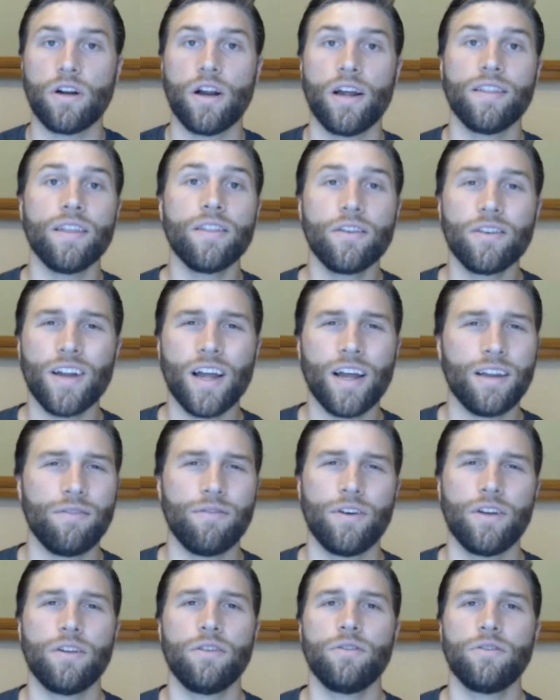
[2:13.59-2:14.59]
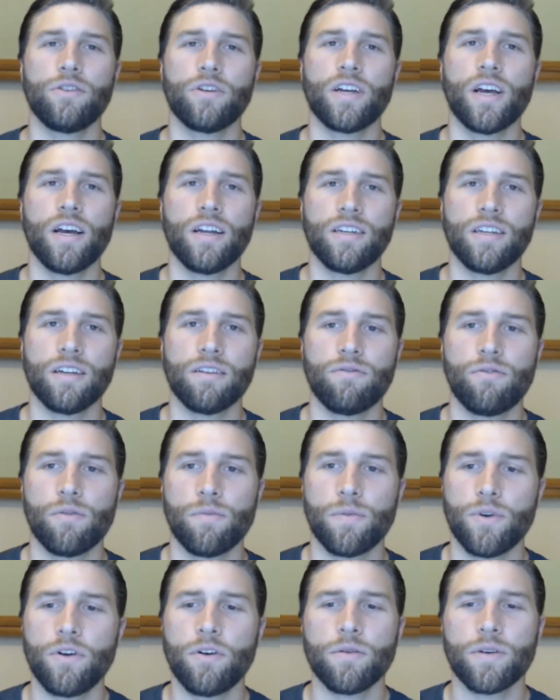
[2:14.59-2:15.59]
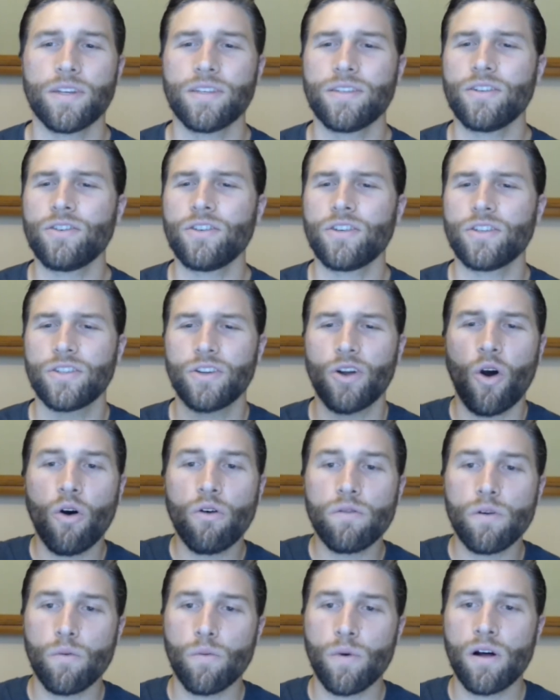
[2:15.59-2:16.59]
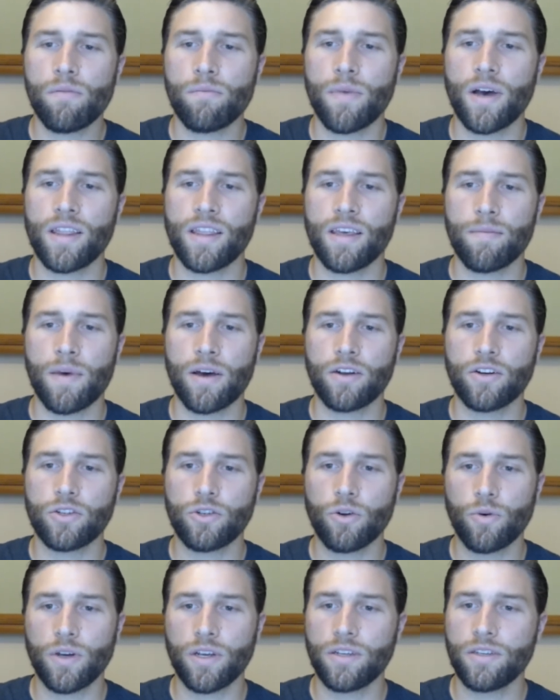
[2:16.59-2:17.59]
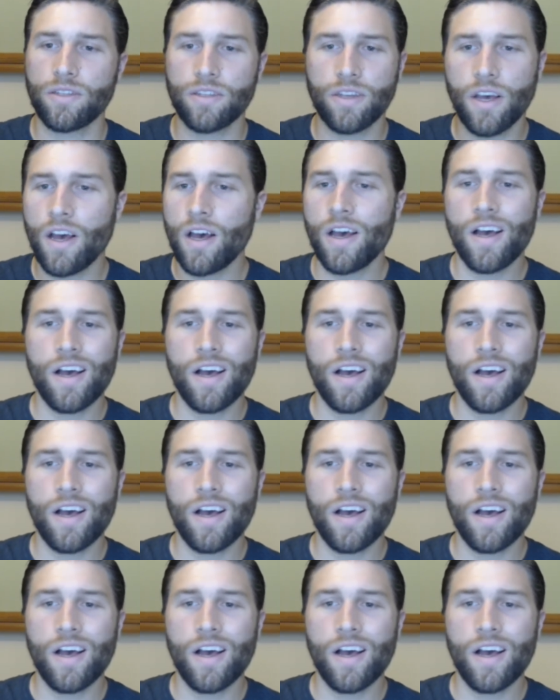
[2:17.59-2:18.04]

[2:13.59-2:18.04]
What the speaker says: And then they're not even going to use your contact form at all because it's just overwhelmed by the amount of choice.